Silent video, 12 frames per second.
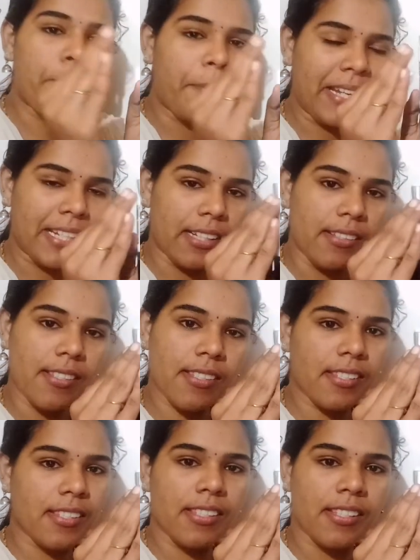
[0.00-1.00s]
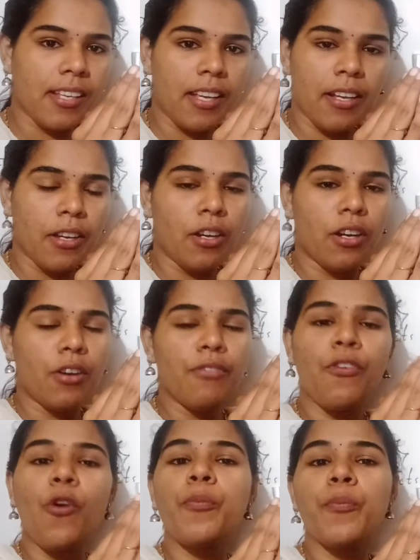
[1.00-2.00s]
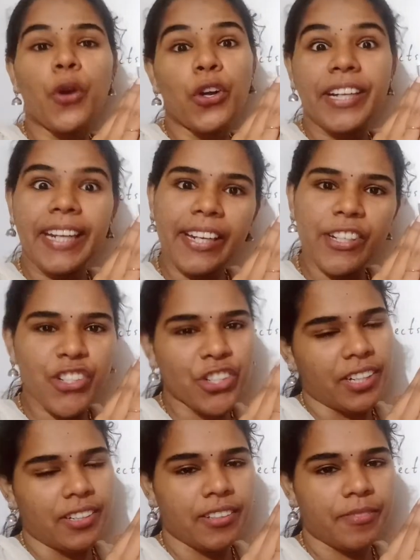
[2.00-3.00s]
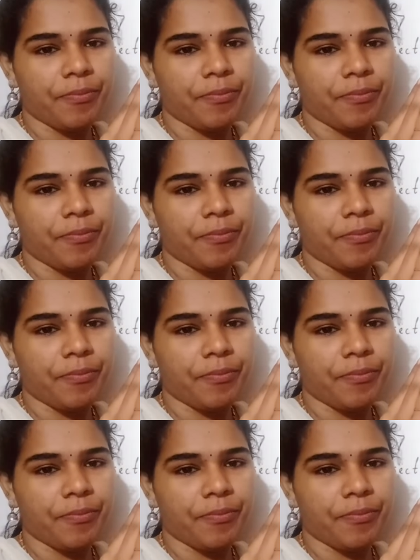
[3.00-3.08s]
petals for protection.